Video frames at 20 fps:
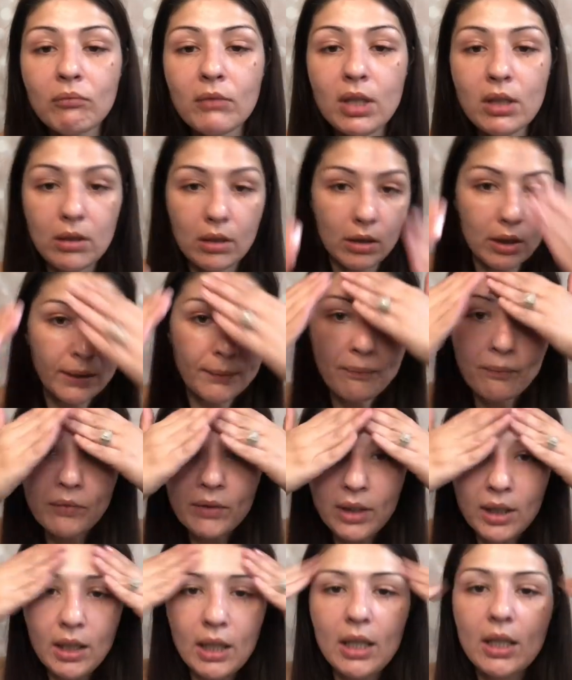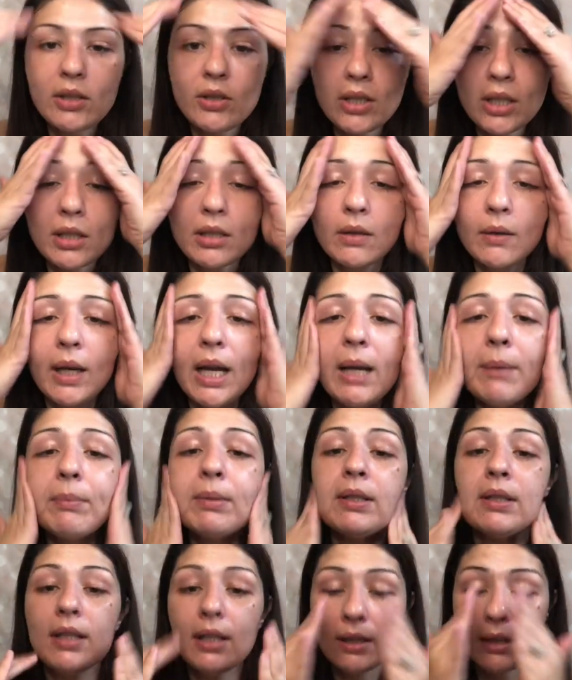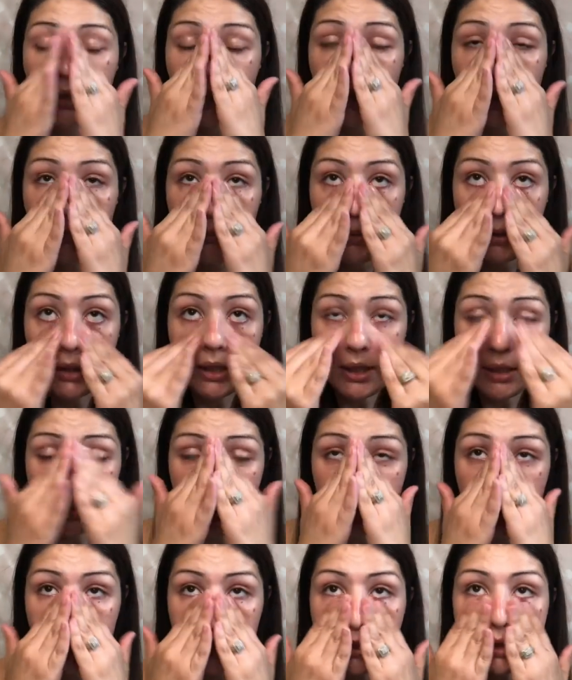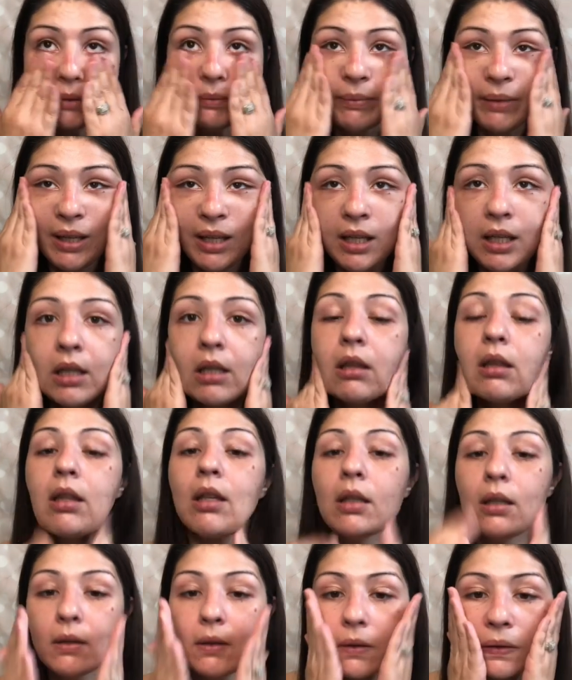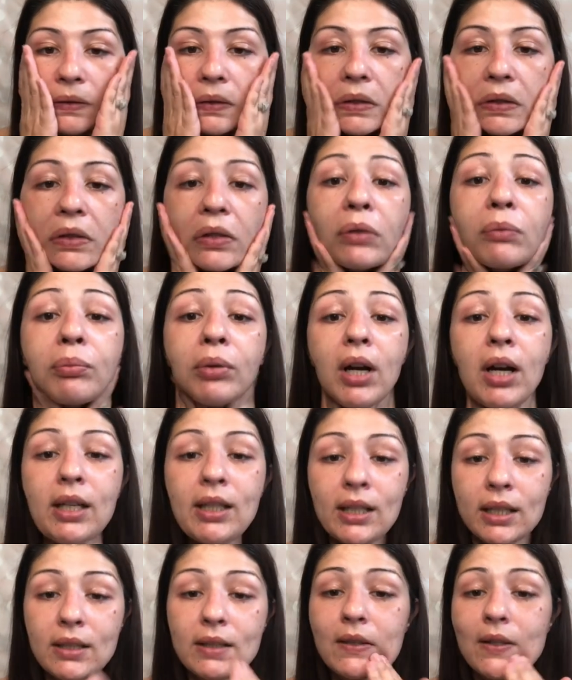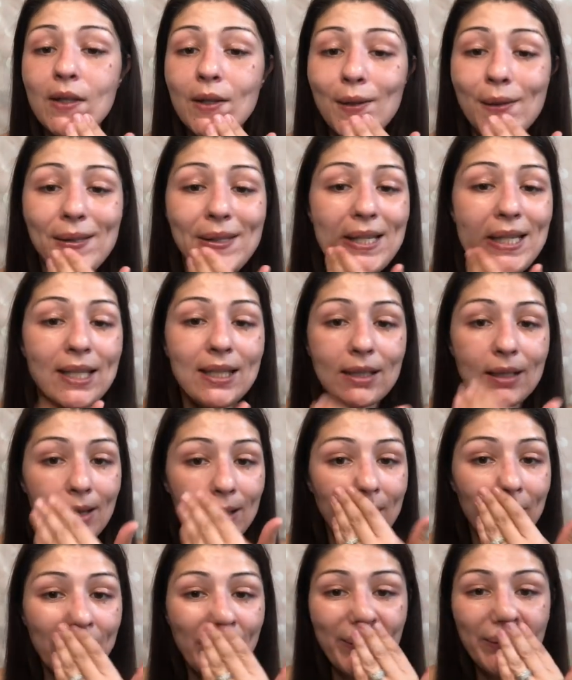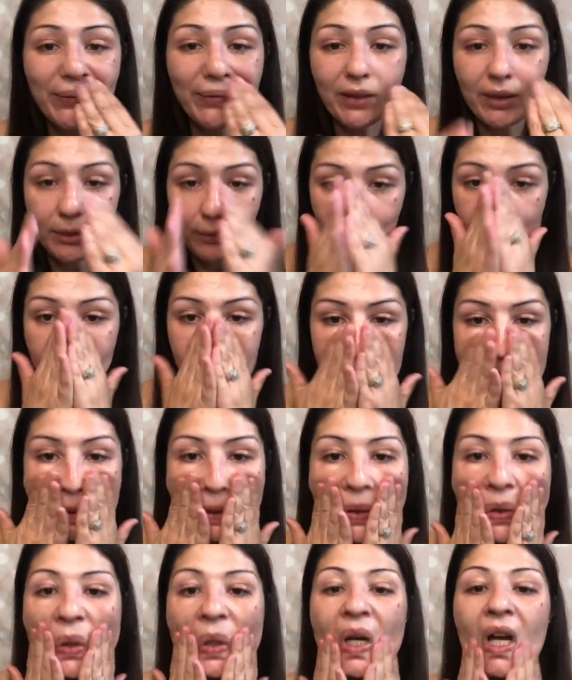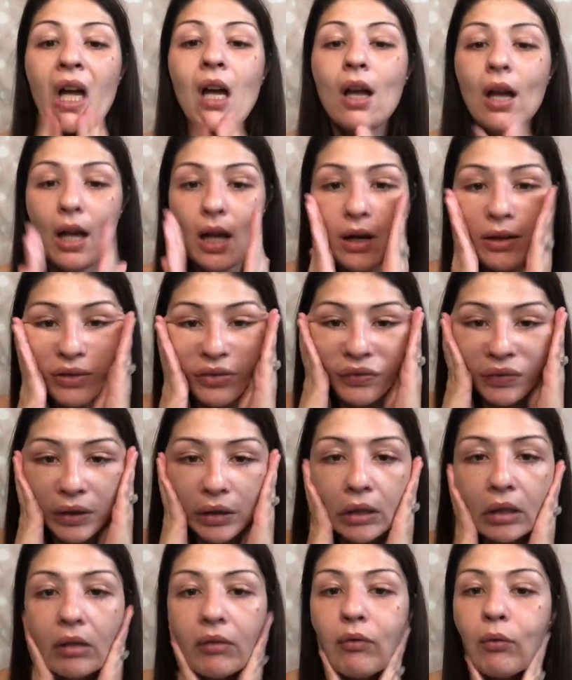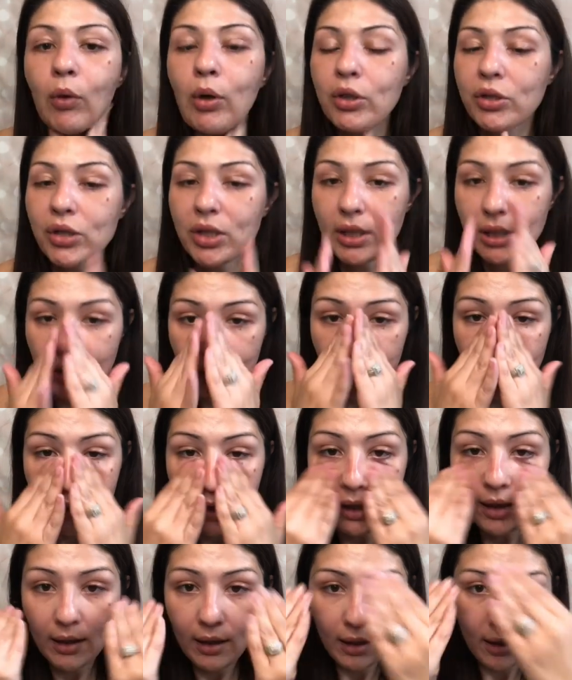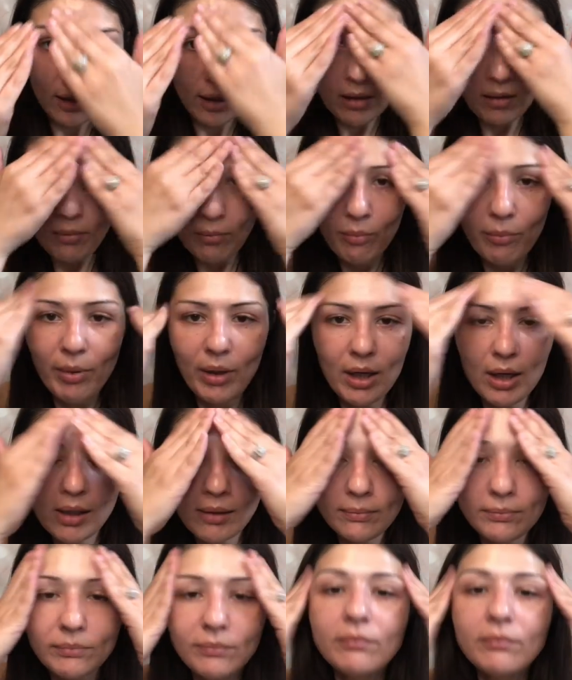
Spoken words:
sorry. It just so happens that the company sent me the 2 products to test out and review. So I was very fortunate of that. But